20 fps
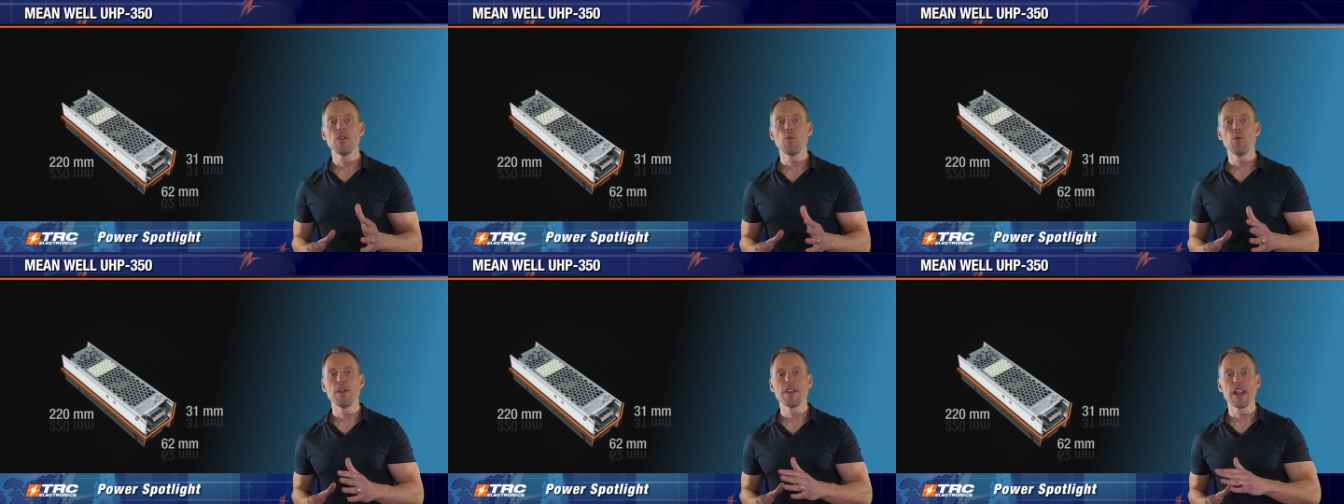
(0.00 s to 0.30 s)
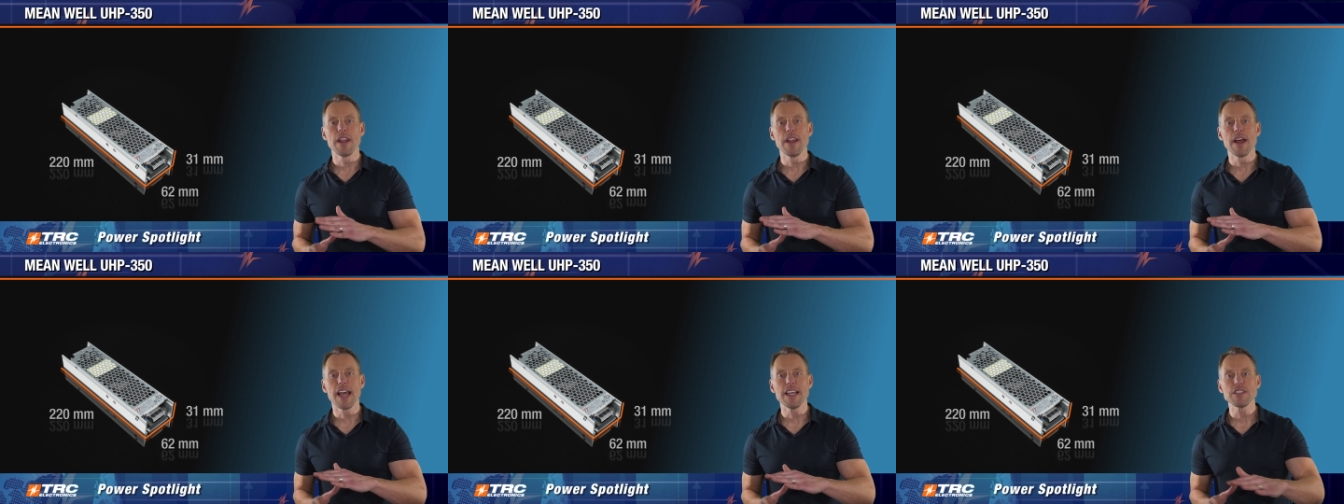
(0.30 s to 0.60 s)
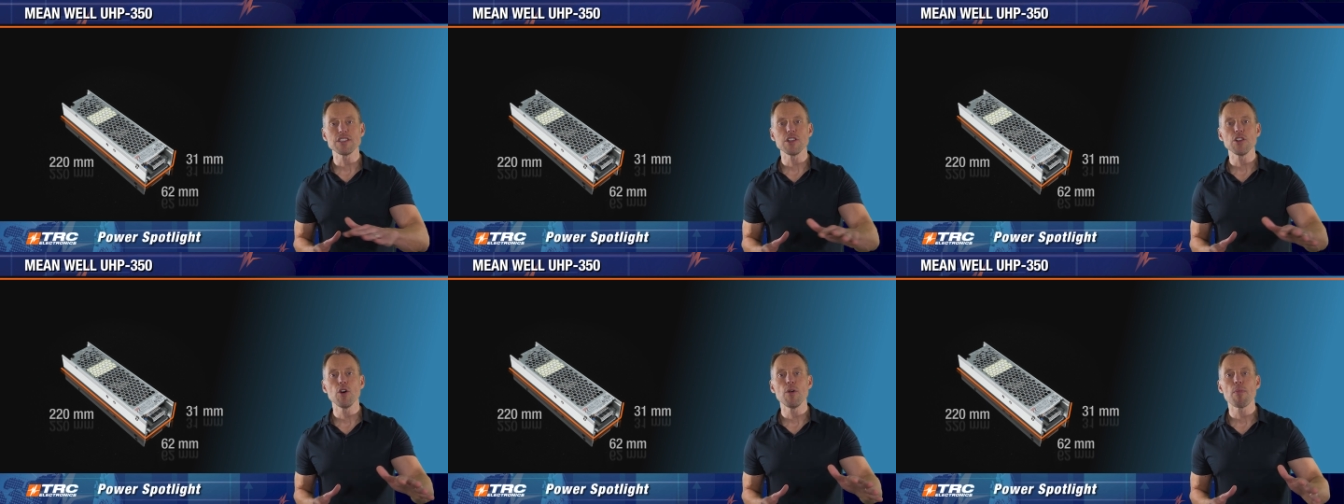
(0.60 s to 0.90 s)
with a
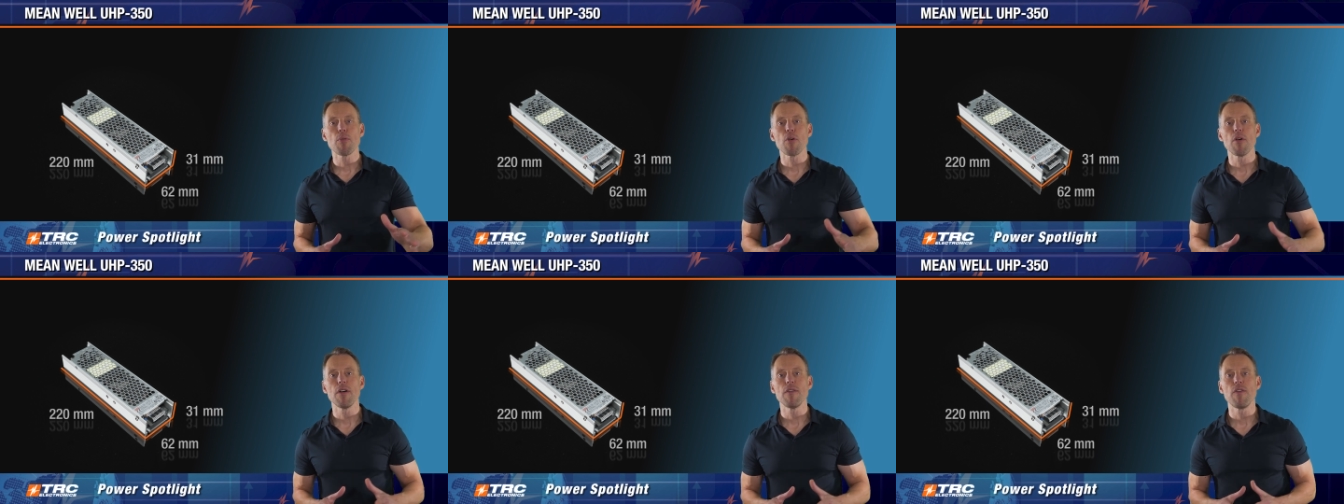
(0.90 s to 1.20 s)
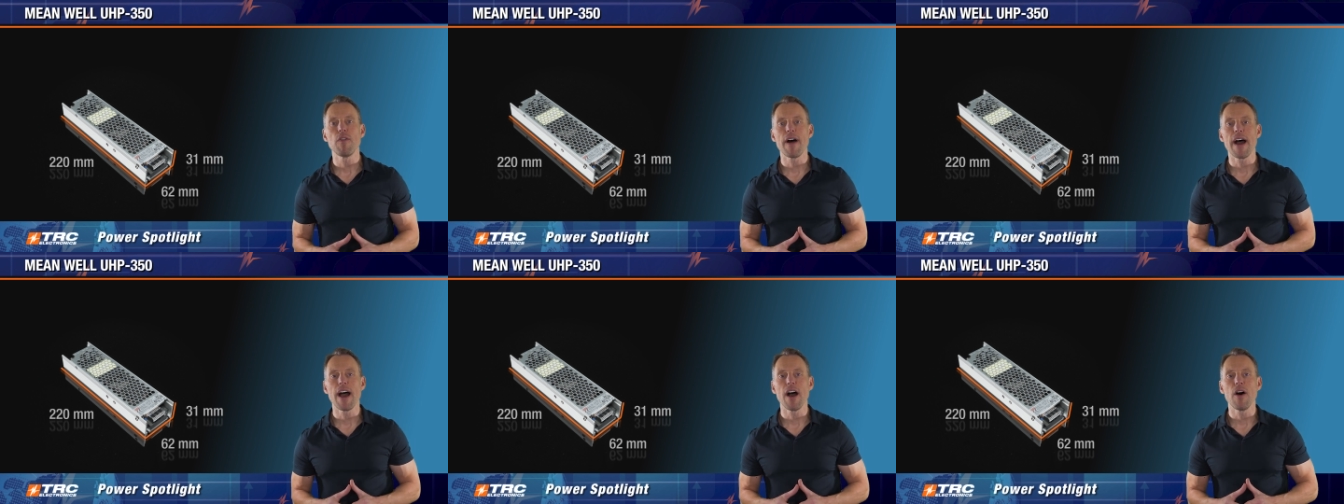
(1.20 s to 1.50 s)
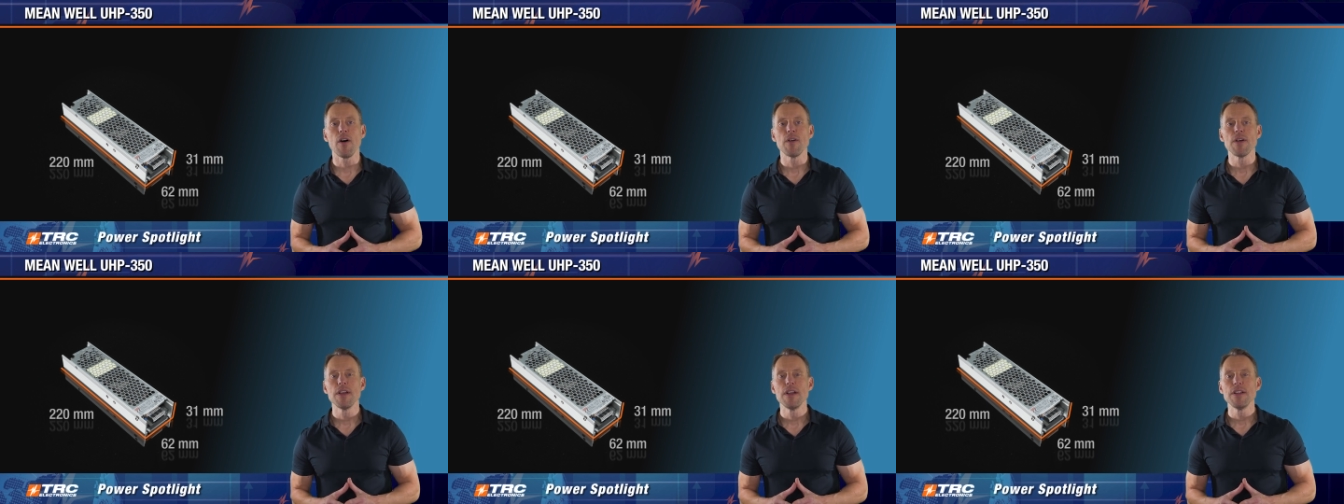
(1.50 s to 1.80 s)
nice low
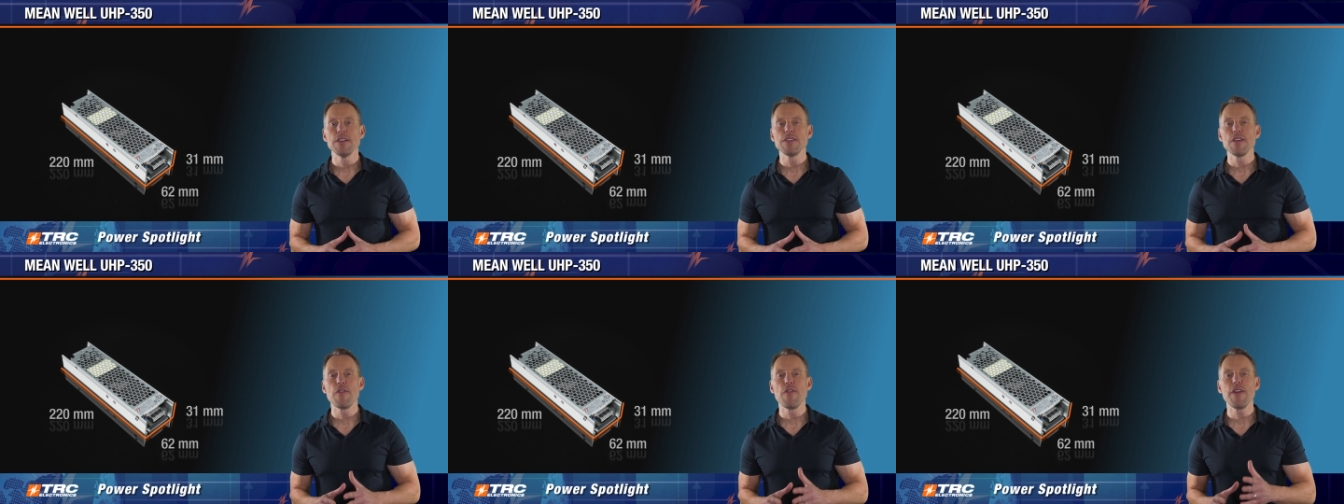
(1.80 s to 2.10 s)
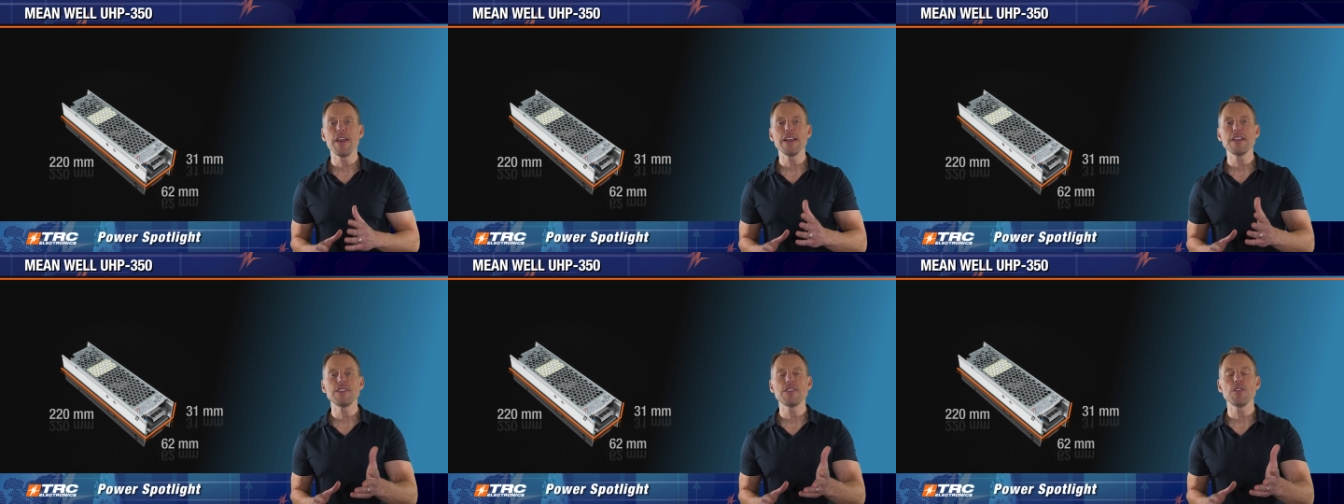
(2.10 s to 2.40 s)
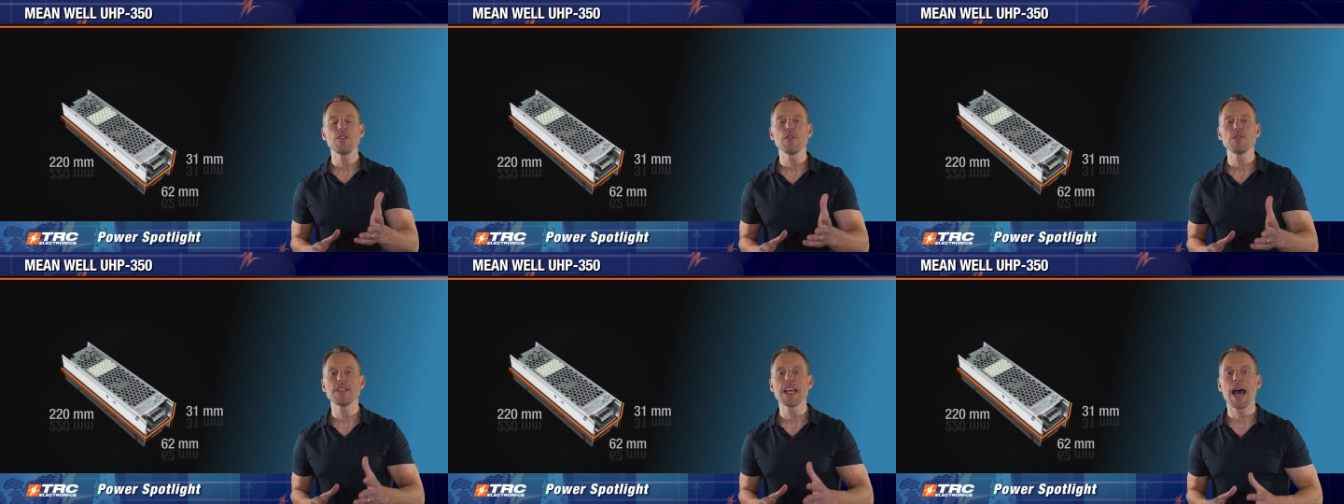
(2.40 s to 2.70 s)
profile to fit into
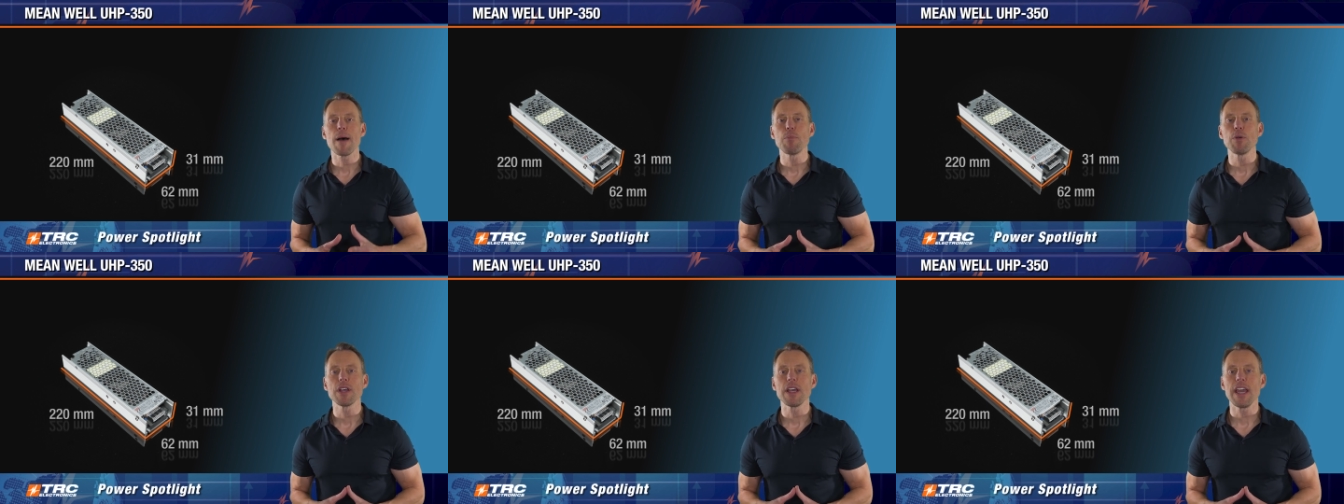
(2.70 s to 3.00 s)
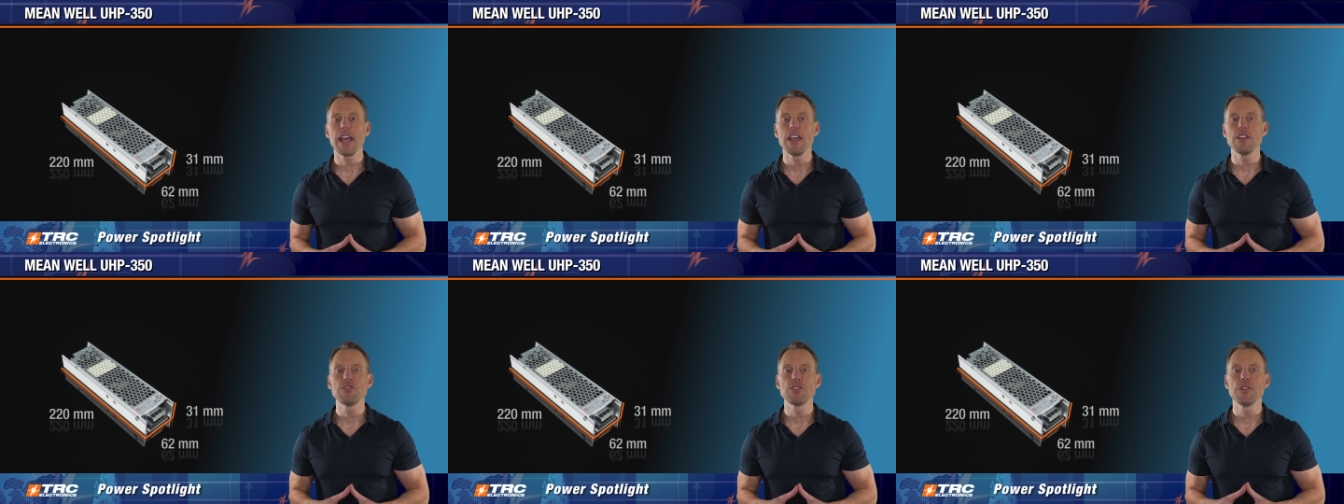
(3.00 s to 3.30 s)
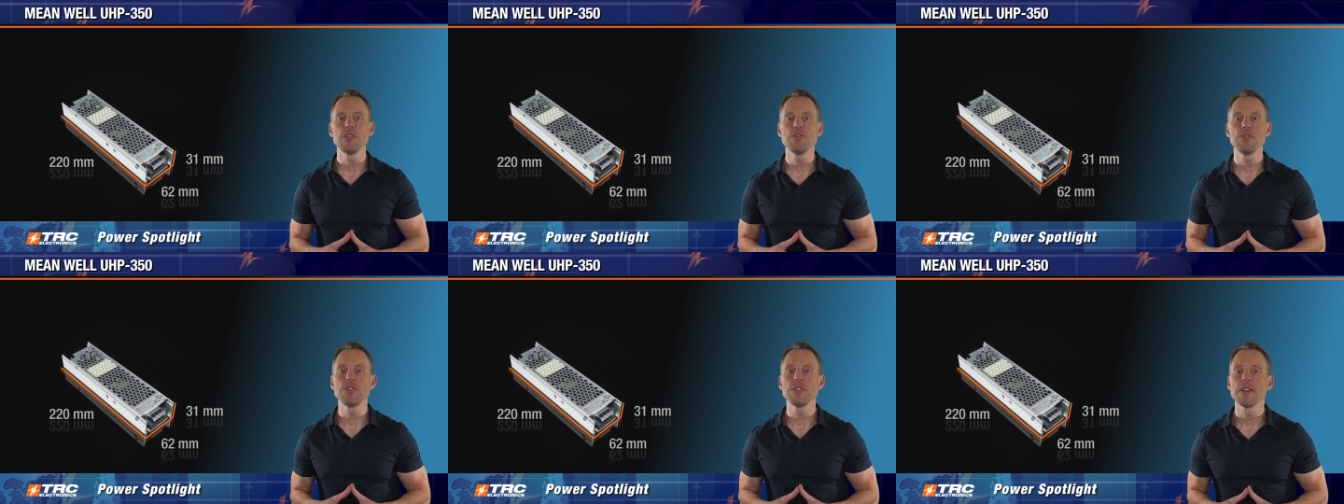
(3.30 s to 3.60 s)
those
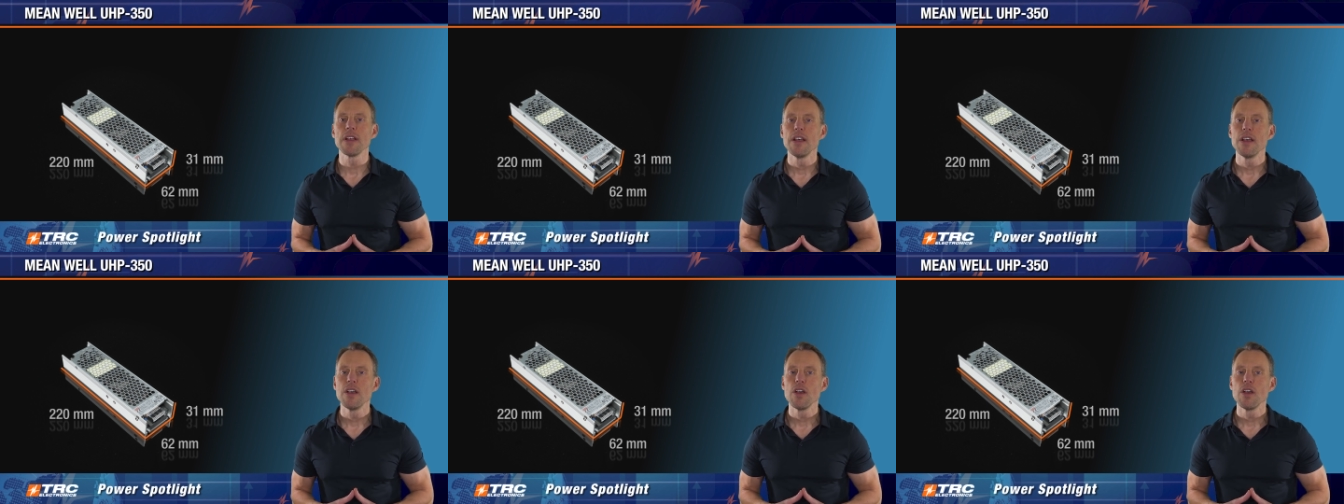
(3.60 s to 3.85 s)
applications